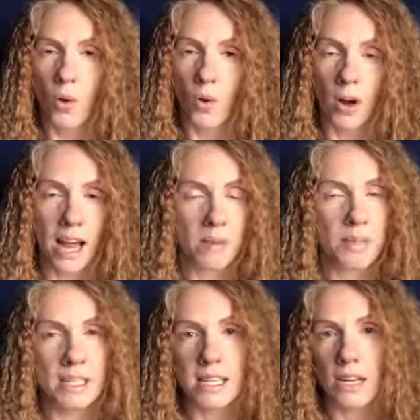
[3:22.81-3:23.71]
or
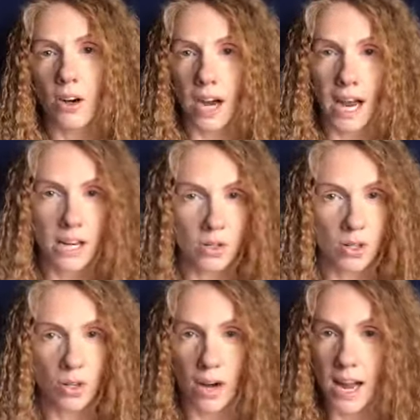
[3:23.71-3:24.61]
enmity or
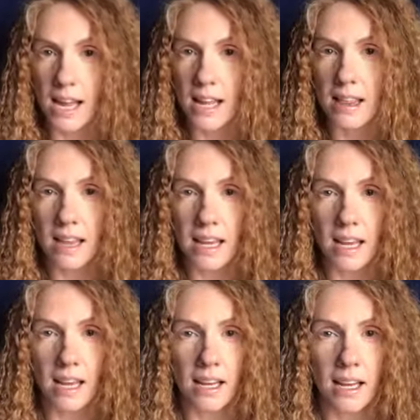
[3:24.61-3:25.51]
hatred or
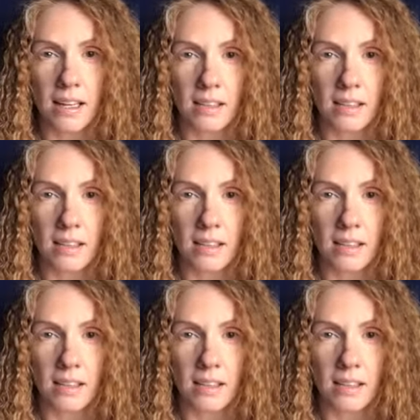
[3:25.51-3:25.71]
anything